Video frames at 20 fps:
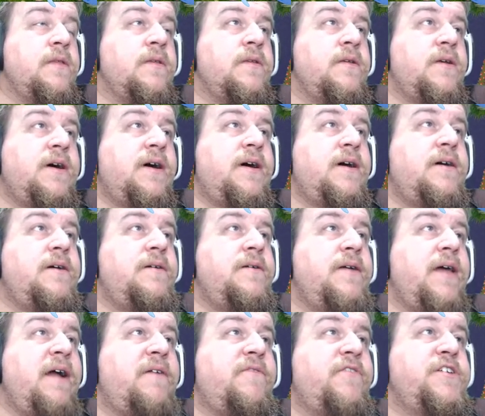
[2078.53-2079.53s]

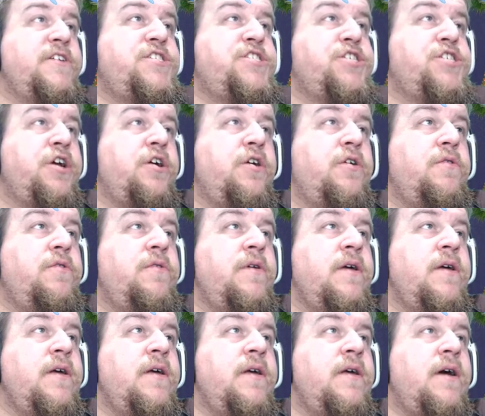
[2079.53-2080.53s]
Average Joe.
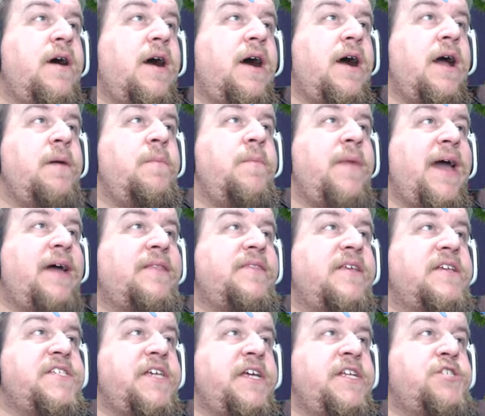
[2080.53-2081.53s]
I'm at
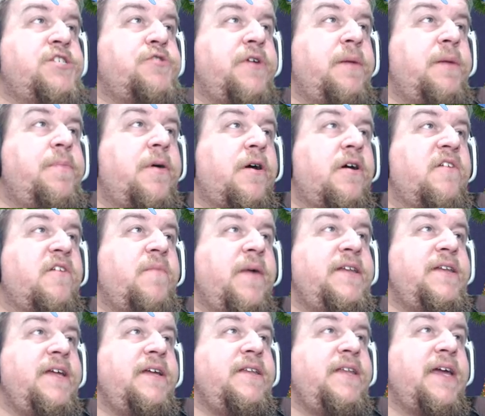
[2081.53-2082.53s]
this intrigue part of my
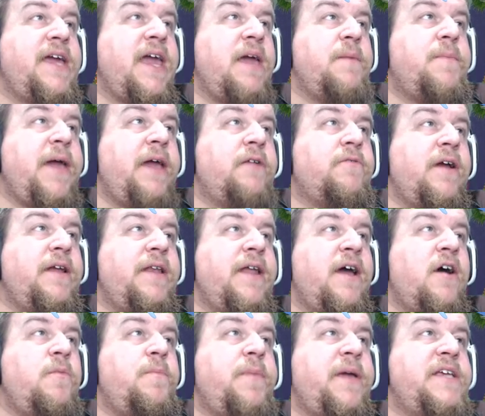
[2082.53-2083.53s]
D&D campaign right
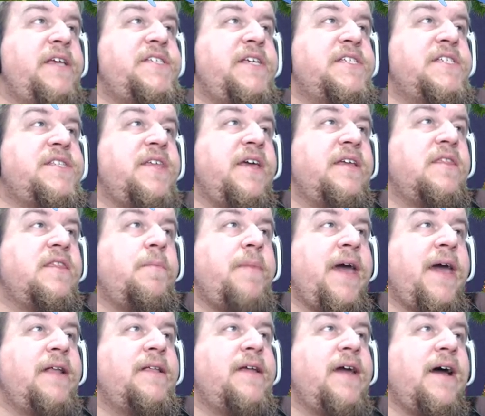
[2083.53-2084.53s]
now. PCs think the
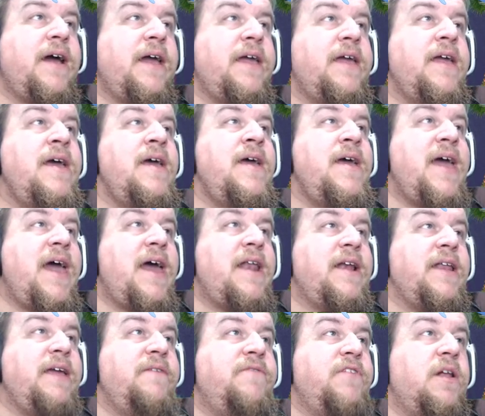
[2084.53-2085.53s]
bad guy had an
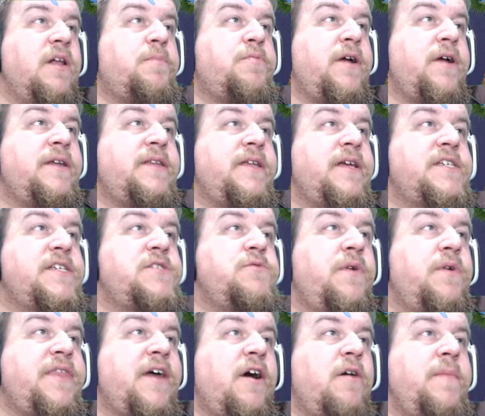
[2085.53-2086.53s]
evil apprentice
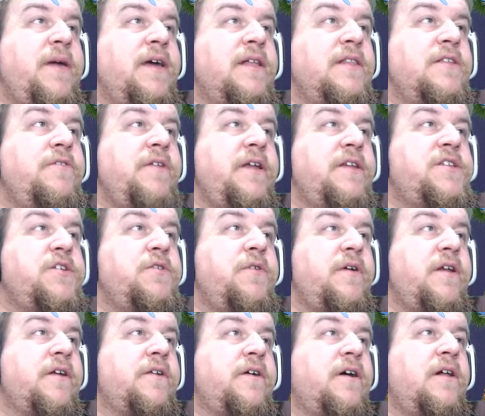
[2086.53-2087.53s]
without me alluding to it
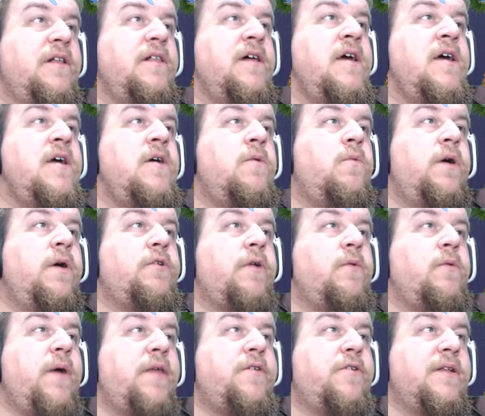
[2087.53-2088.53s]
at all. Wondering
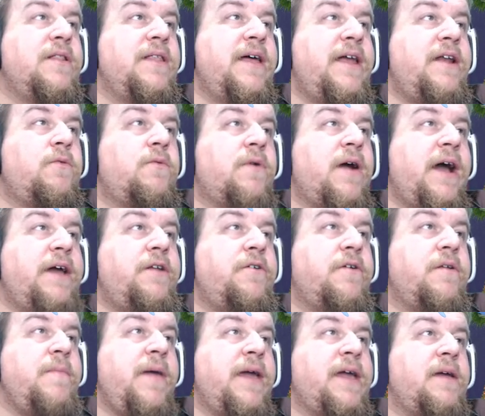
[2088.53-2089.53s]
whether to let it ride or
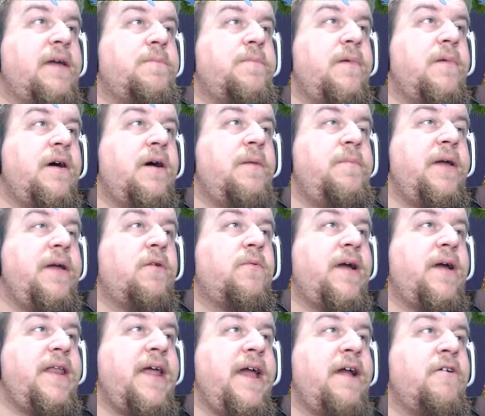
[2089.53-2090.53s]
to make it be a
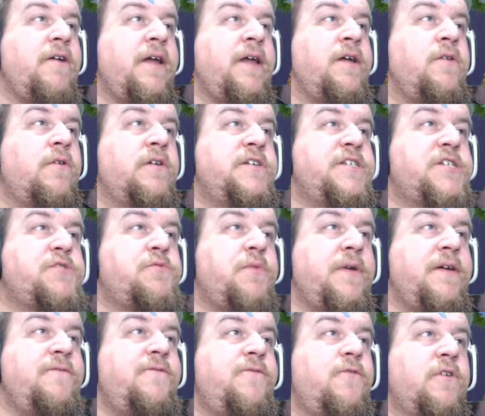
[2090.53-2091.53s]
red herring or just
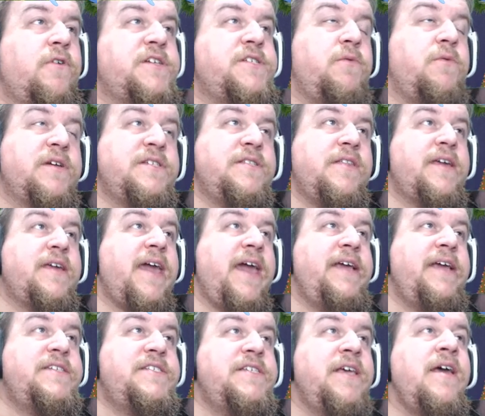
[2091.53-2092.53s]
reinforce it wasn't the
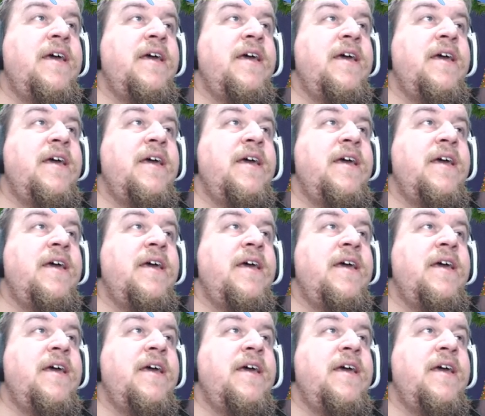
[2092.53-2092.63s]
case.